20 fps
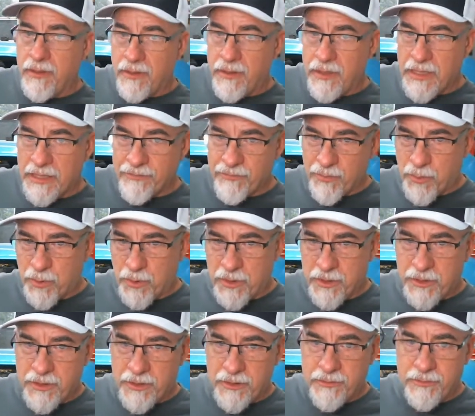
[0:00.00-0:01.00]
I have a
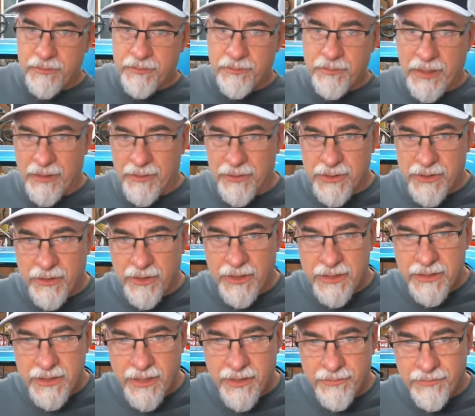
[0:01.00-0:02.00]
Borgeson power steering
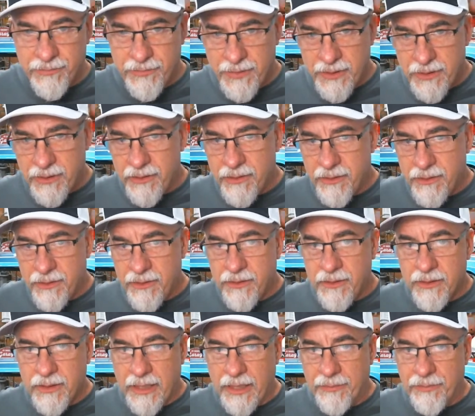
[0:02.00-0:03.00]
setup
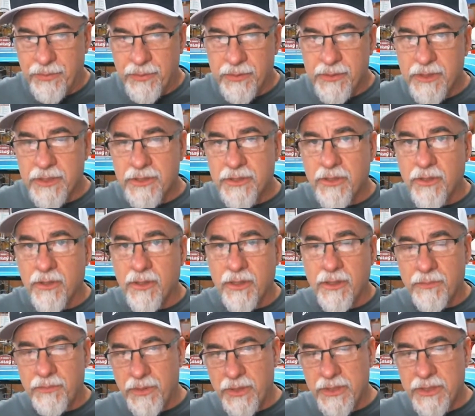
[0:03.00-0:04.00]
that I put in this car.